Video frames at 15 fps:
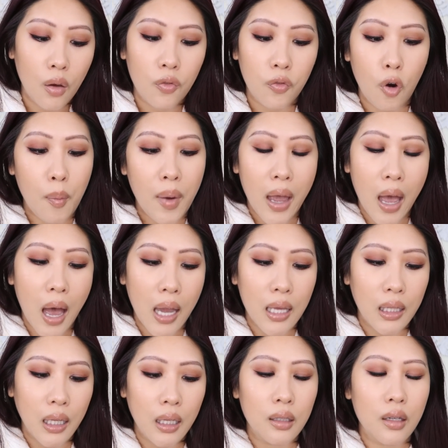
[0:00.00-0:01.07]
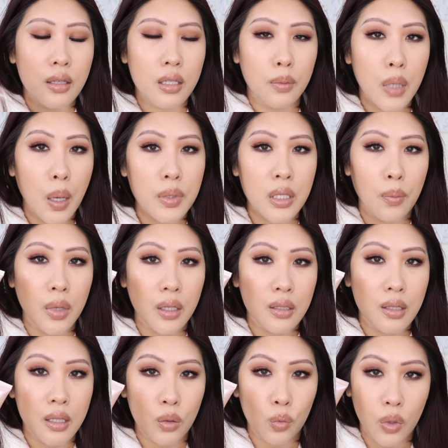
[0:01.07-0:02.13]
For my highlight, and sometimes I mix
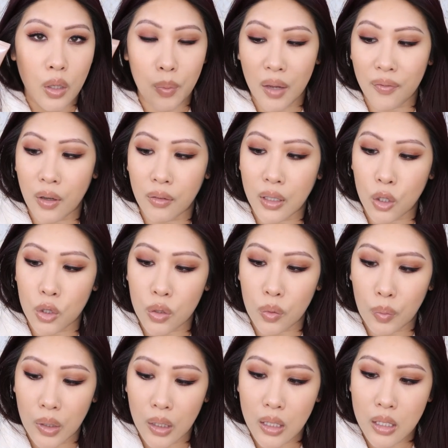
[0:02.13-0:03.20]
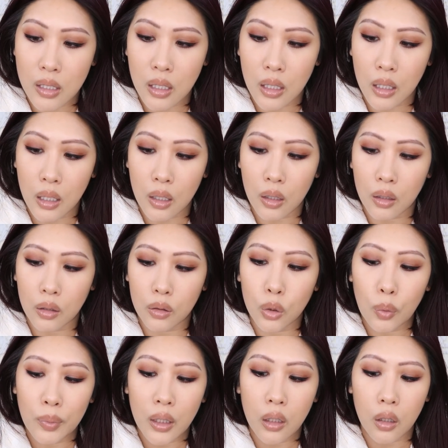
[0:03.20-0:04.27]
this in with my foundation, but it's the
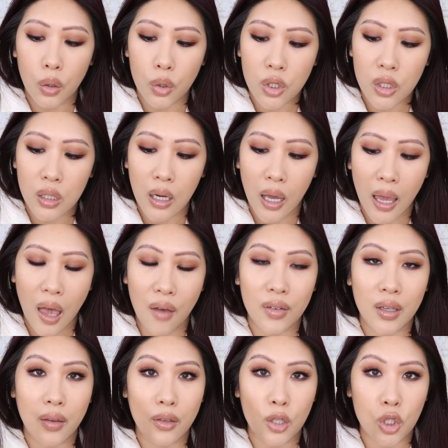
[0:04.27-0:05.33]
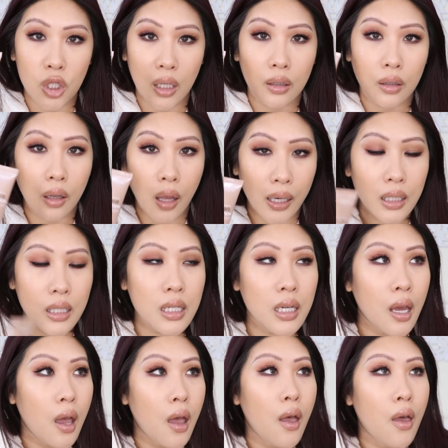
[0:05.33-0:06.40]
Lumi Glotion. I have it in the shade Light.